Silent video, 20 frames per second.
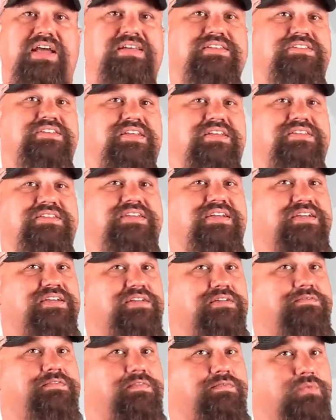as
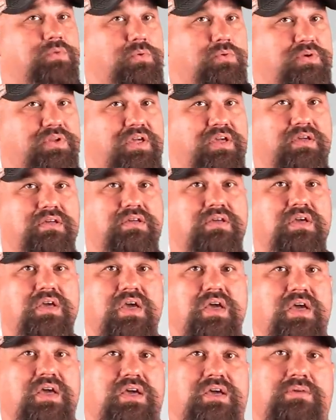indicative of wounding,
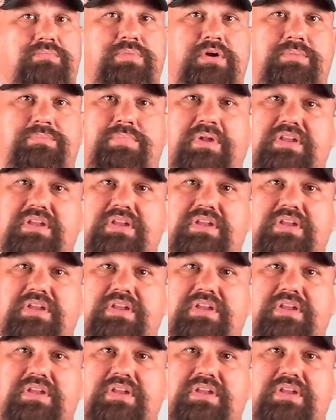but